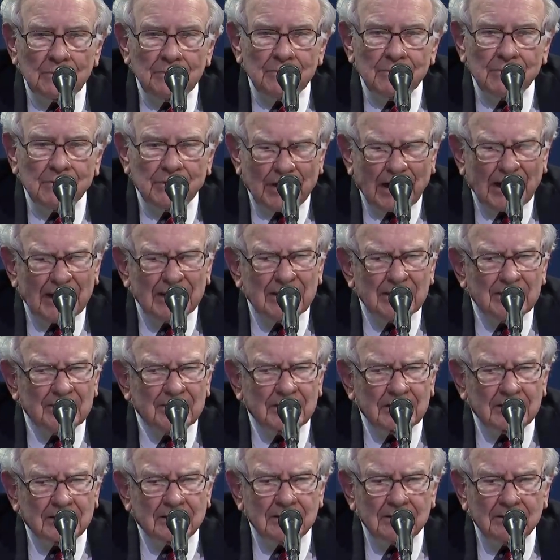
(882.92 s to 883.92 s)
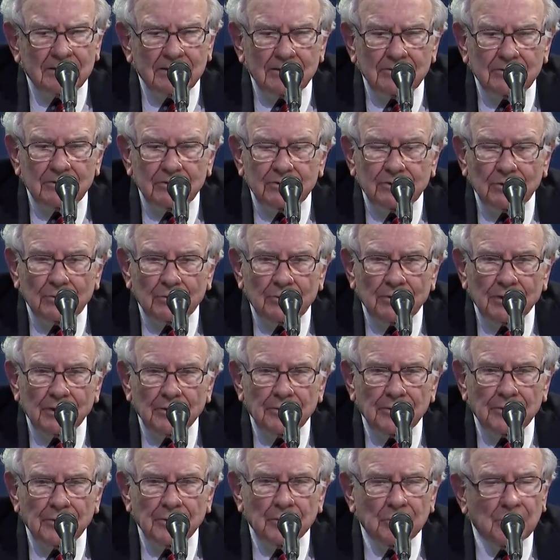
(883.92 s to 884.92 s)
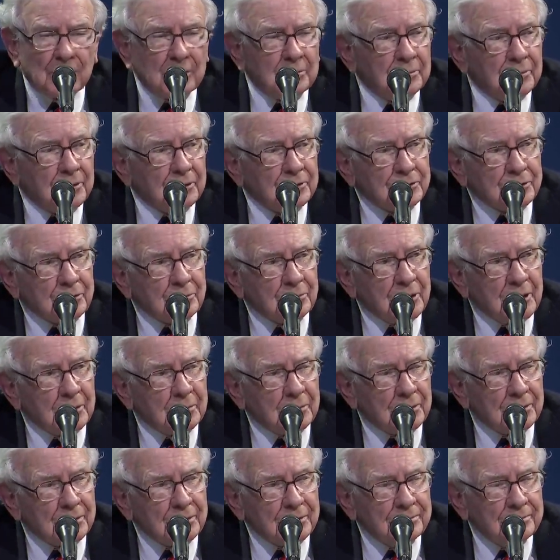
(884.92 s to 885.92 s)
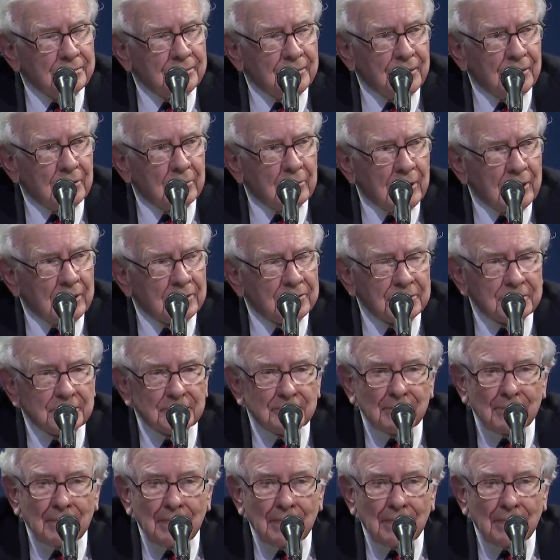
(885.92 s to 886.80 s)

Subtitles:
With the 1960 census showed around 31 million people or thereabouts